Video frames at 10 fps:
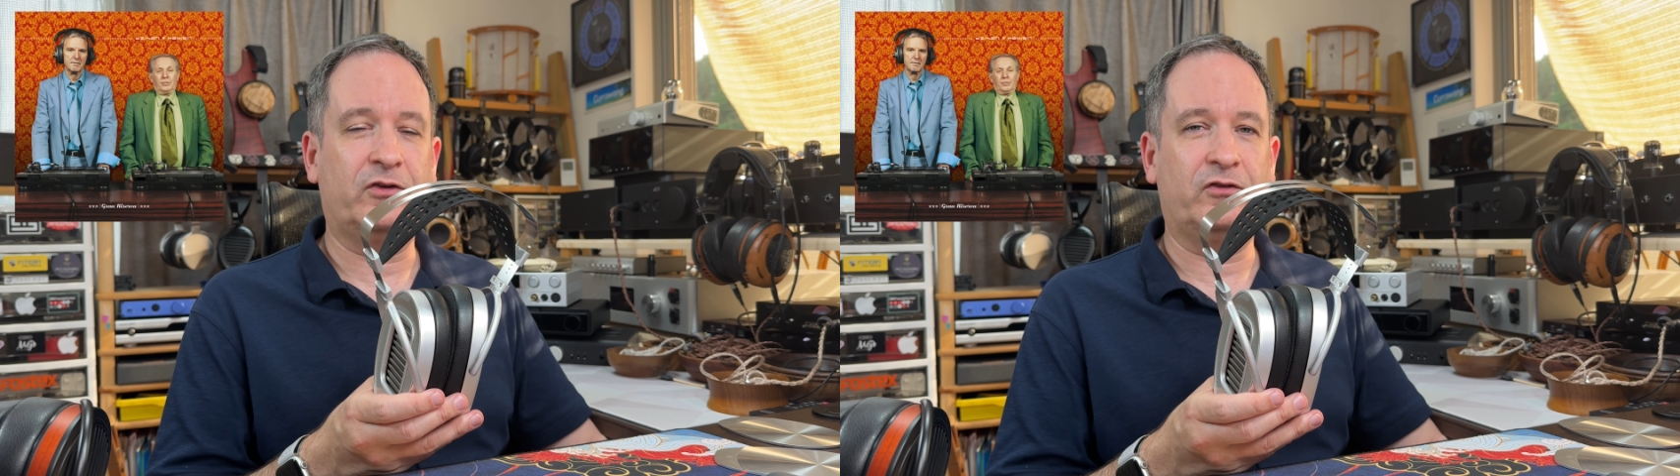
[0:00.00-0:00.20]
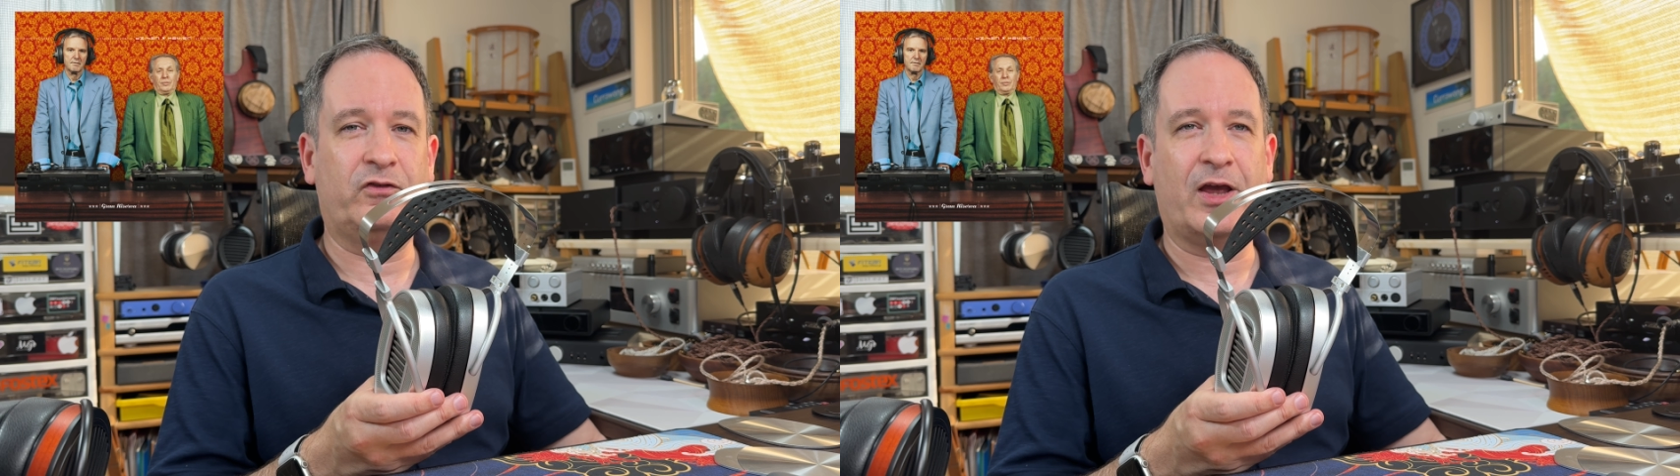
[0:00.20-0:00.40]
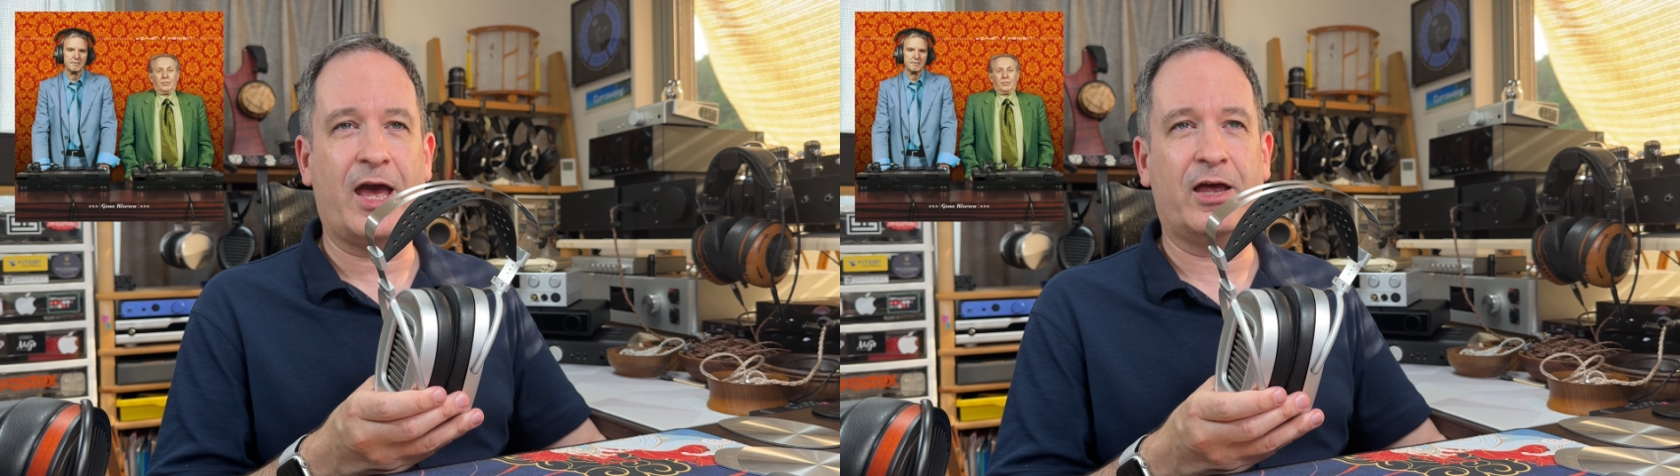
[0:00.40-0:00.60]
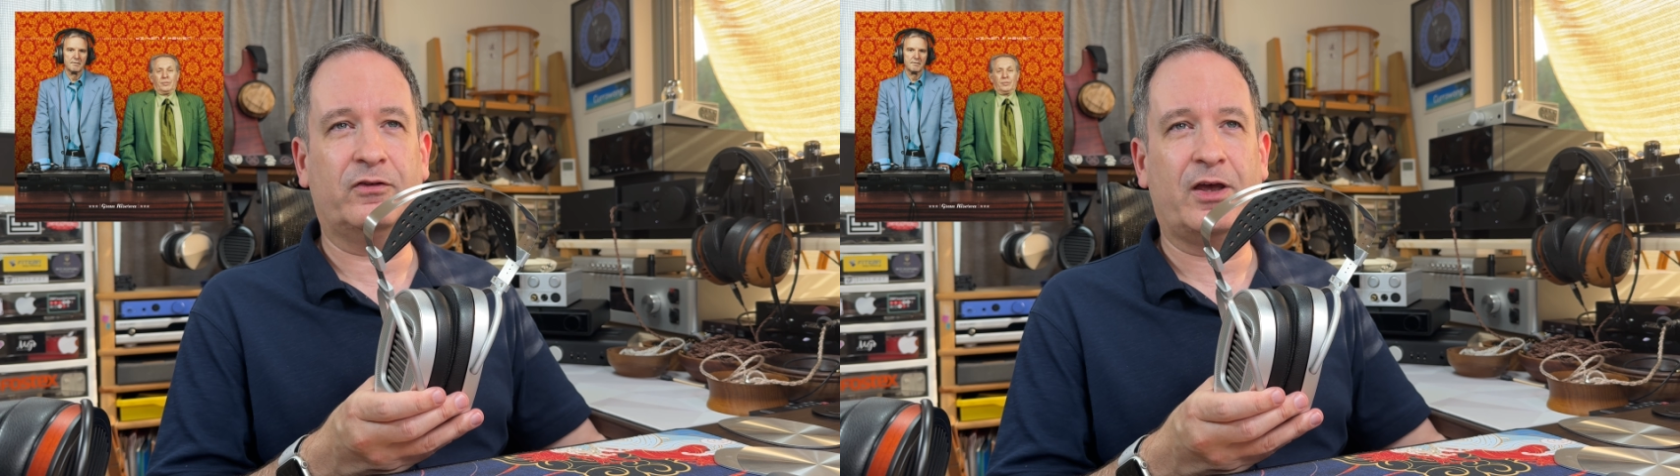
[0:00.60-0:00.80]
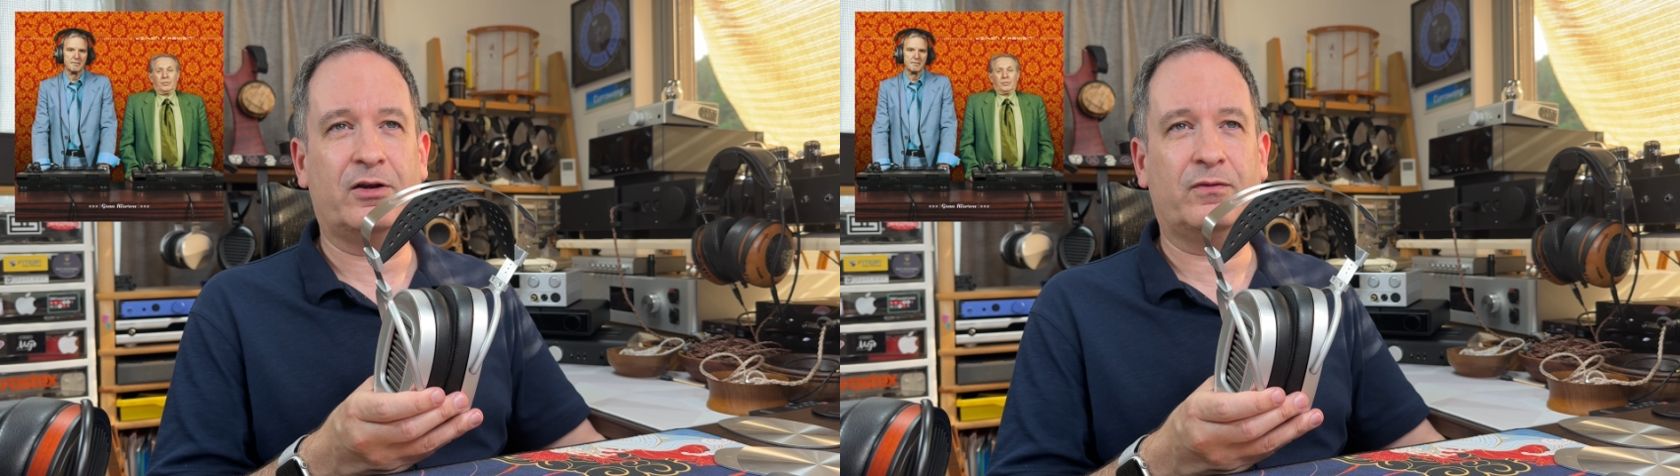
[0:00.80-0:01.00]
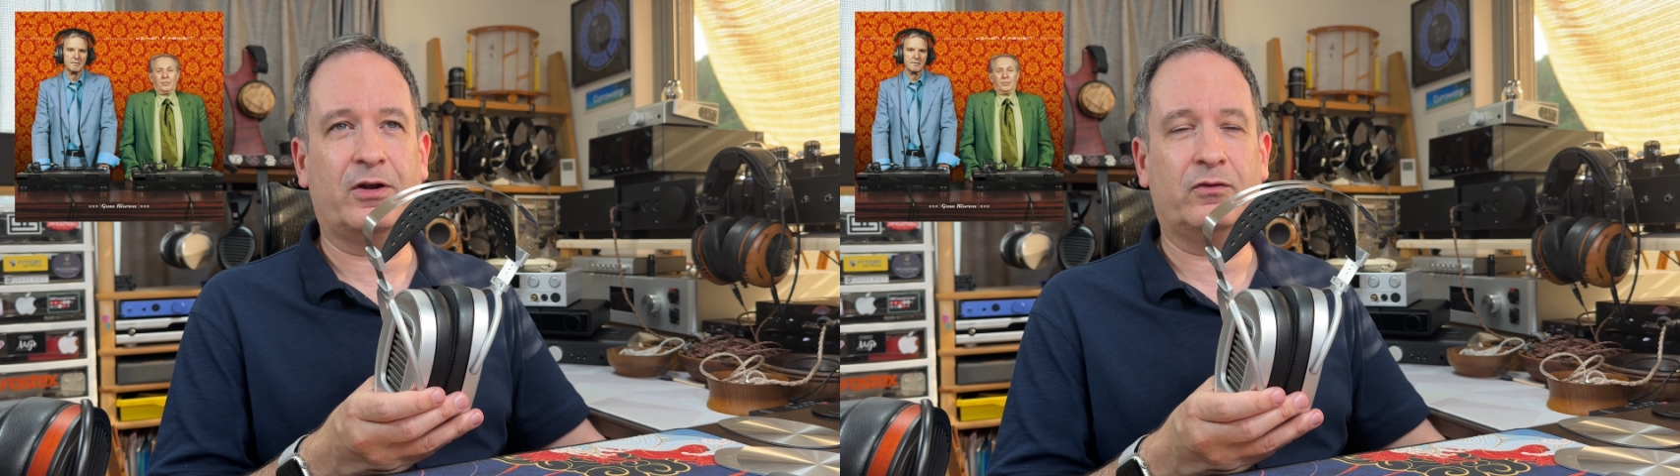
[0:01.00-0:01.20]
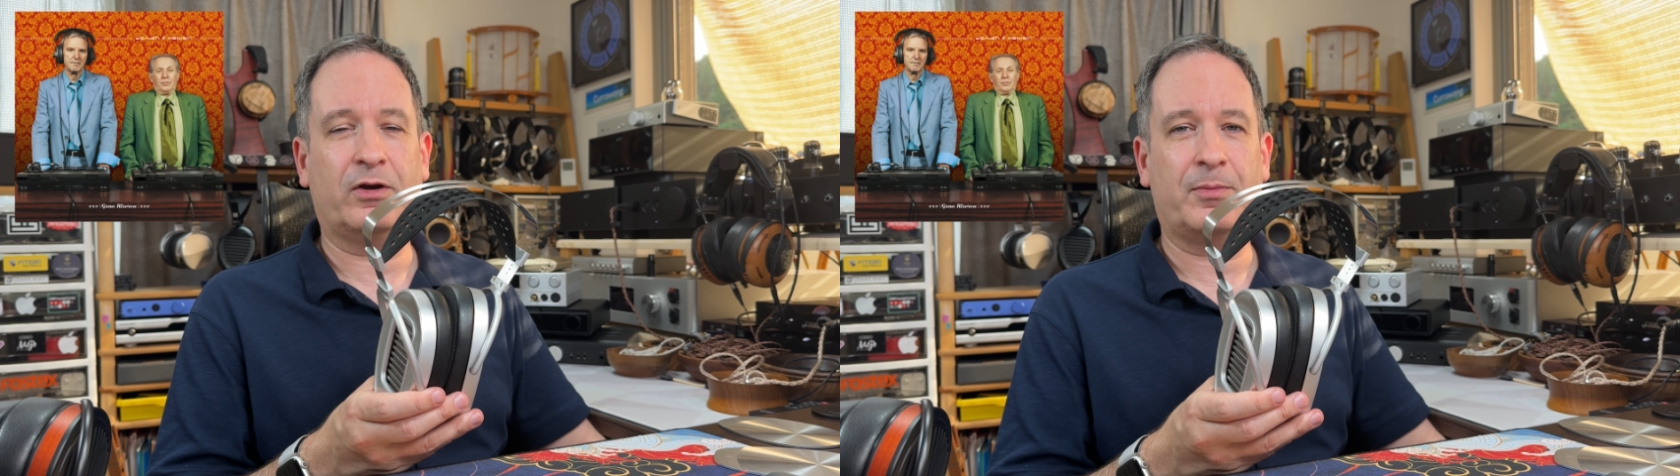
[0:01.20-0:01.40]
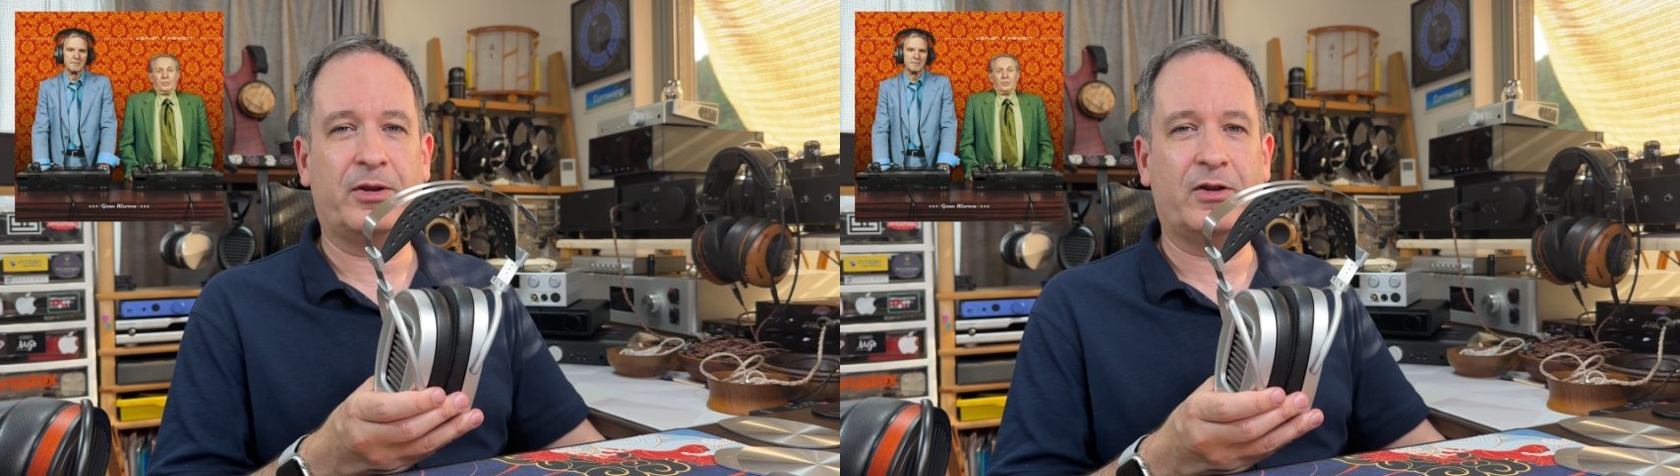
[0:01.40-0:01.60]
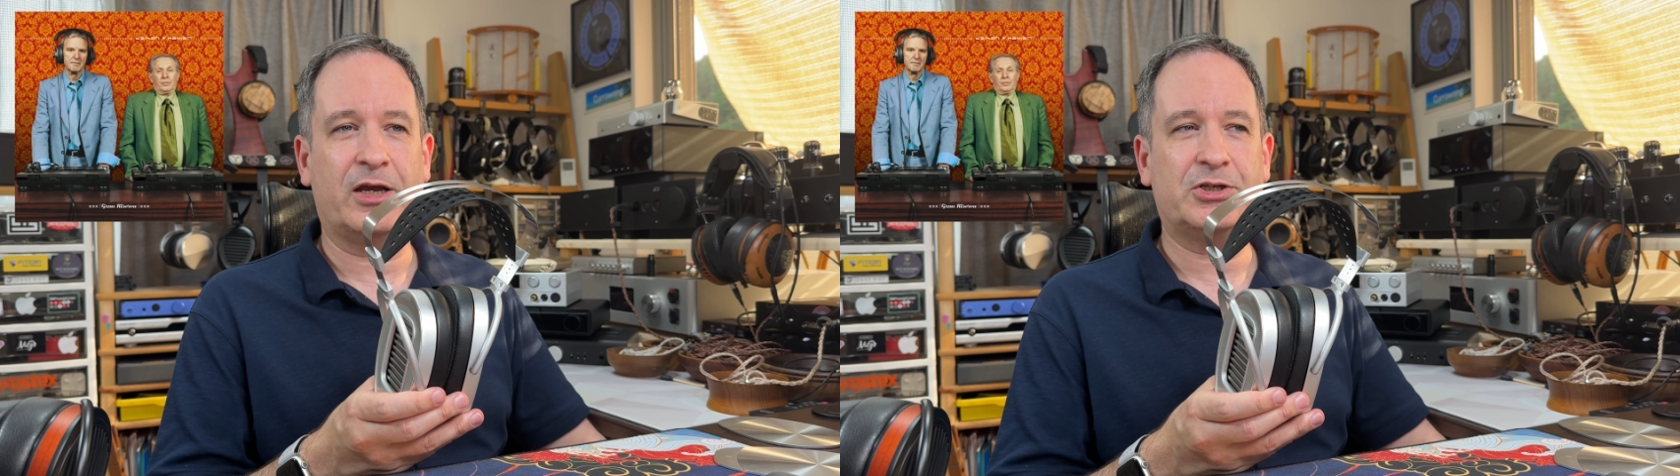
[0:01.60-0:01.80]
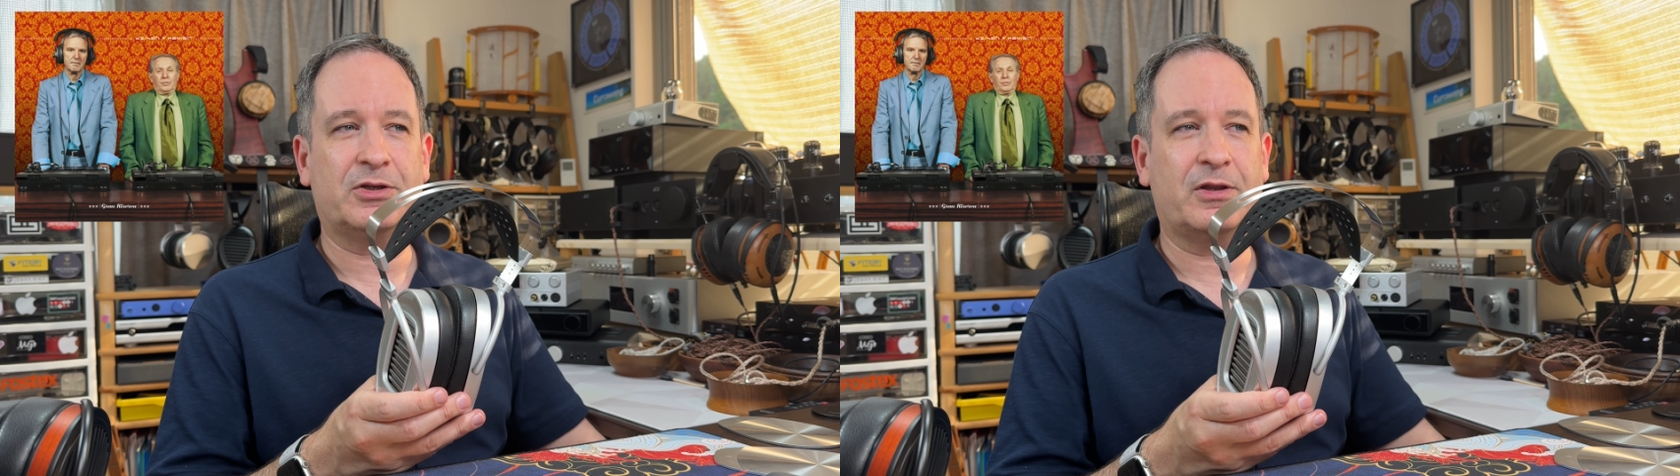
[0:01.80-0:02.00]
jazz at a friend's recommendation.